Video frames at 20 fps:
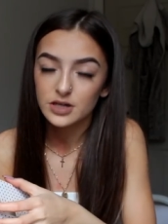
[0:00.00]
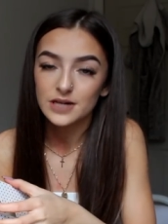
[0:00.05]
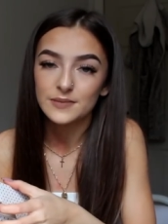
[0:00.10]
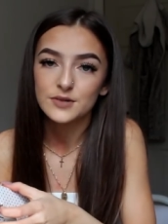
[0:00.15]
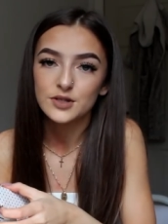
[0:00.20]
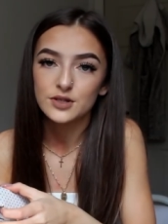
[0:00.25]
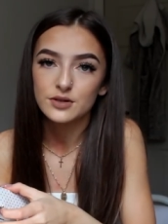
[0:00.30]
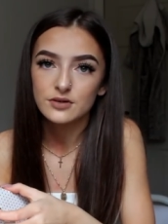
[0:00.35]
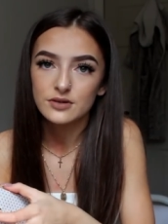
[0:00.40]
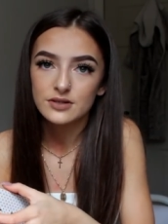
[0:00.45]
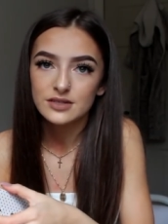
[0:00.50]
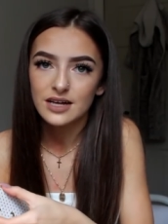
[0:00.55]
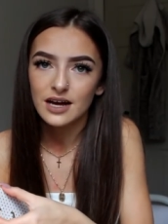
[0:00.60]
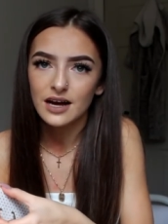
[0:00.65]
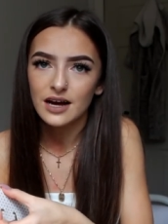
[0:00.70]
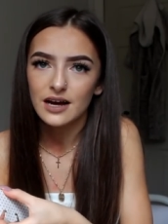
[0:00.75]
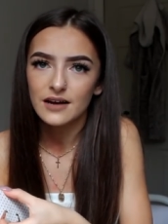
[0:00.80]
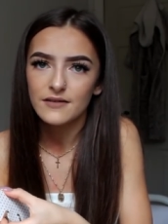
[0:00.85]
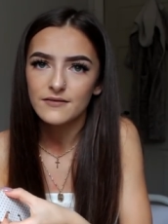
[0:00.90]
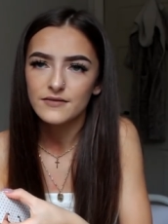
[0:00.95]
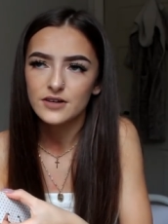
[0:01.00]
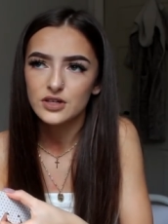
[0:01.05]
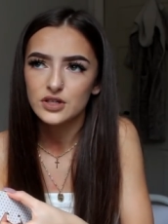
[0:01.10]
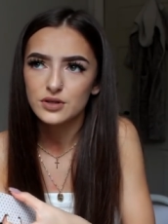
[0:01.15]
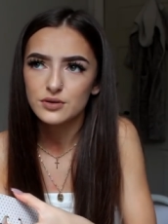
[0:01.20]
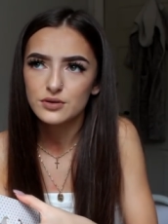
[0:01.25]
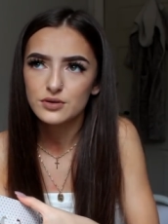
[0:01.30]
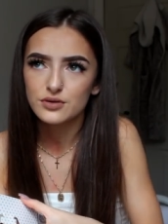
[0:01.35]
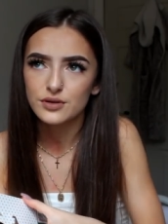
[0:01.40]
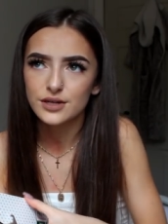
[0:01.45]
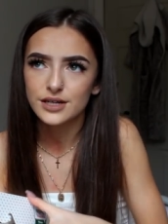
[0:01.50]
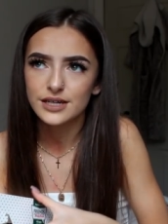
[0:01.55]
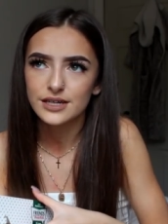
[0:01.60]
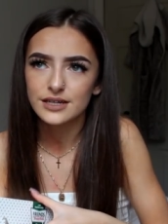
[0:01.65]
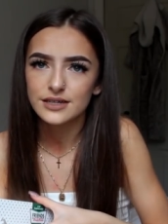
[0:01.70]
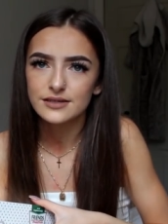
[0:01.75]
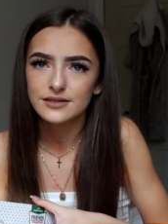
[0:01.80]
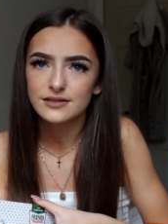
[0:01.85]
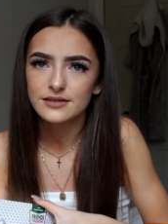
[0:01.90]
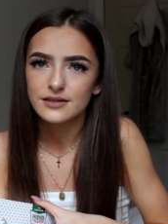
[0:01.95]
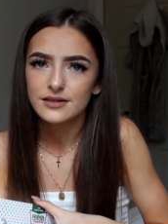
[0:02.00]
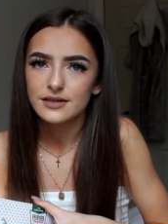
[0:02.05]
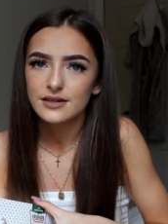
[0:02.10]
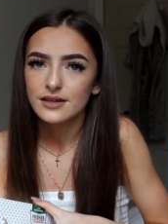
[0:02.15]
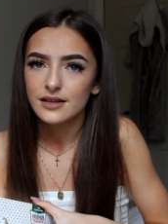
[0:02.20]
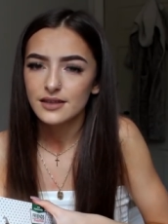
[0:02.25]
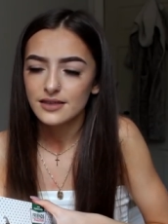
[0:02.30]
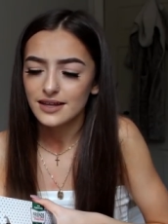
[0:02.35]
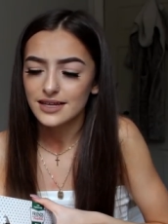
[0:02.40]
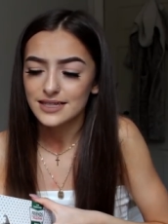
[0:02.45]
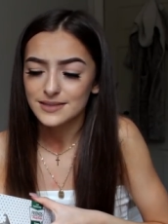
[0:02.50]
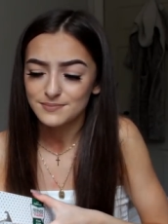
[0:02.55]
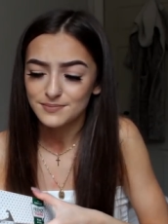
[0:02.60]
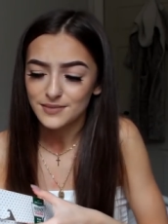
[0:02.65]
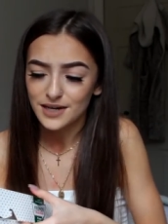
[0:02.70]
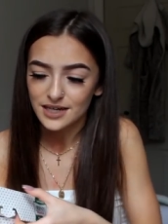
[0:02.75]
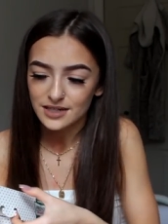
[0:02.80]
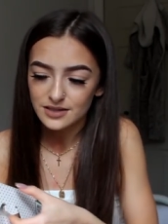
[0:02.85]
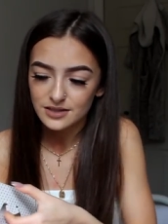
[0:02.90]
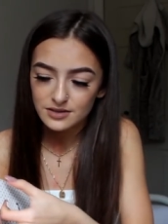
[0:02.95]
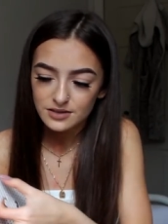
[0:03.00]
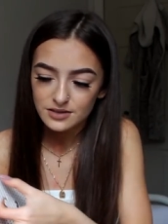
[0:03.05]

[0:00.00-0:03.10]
Kreme donuts are and for two trays, that's mad.